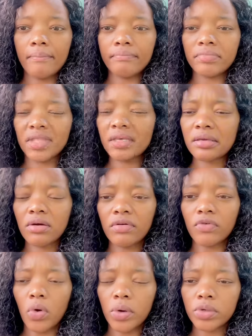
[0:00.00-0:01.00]
Thinking of
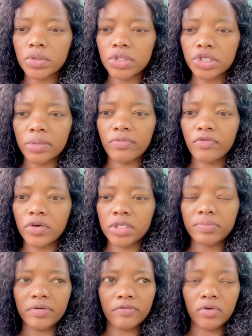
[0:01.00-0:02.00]
going to gym first
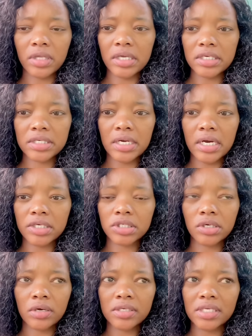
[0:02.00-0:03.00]
before the installation
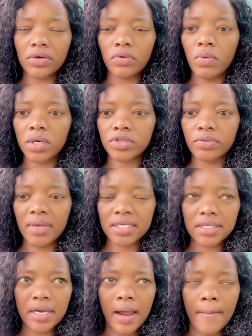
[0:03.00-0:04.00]
because I don't want to mess
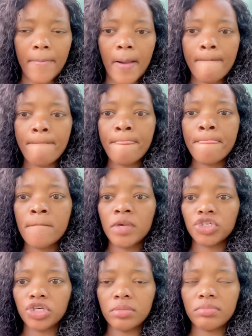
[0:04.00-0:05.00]
it up.
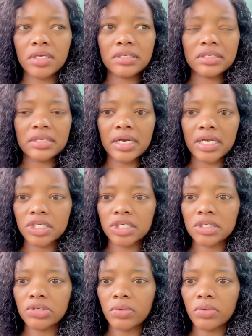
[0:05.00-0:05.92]
Gym installation,